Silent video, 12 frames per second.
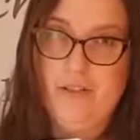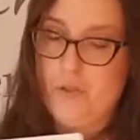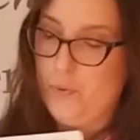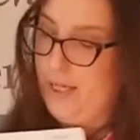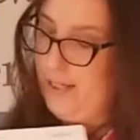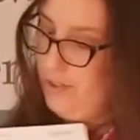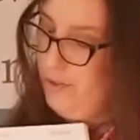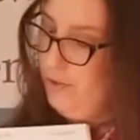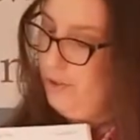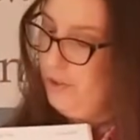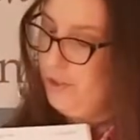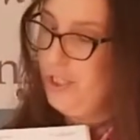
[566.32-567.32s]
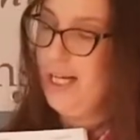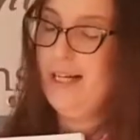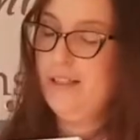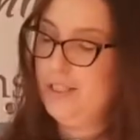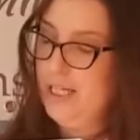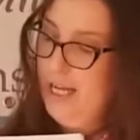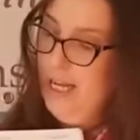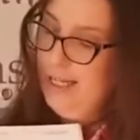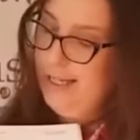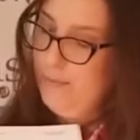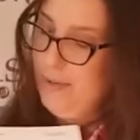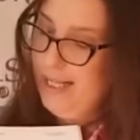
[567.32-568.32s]
this way so that your child
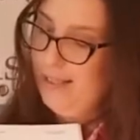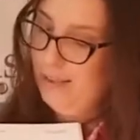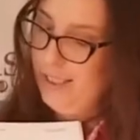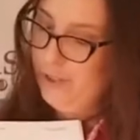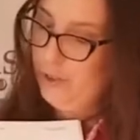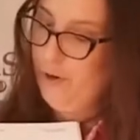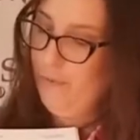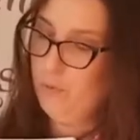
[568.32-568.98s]
can make the letter